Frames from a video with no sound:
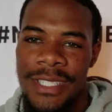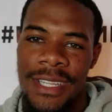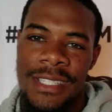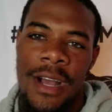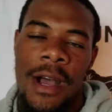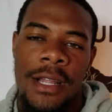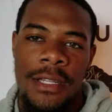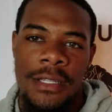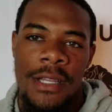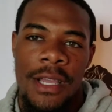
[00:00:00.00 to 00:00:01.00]
it's it's hard
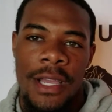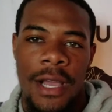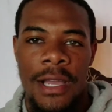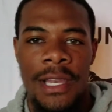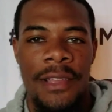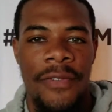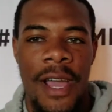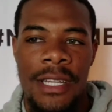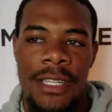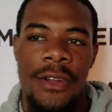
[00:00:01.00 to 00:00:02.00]
to elite
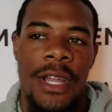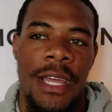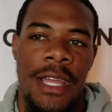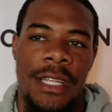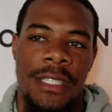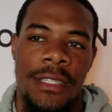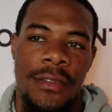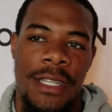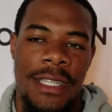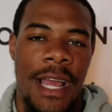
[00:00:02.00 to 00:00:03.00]
fighters know that it's
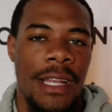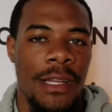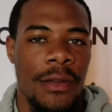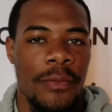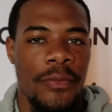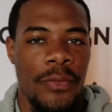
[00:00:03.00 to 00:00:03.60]
it's not the